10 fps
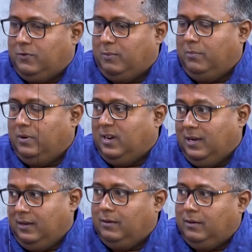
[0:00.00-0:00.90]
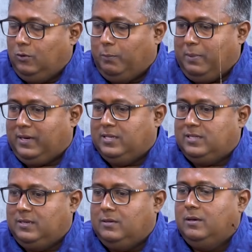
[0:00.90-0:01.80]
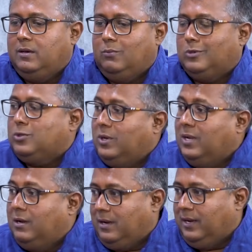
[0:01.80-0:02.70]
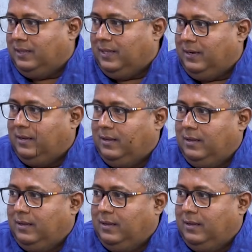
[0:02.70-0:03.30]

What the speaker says: From earning a good package, I was only learning then.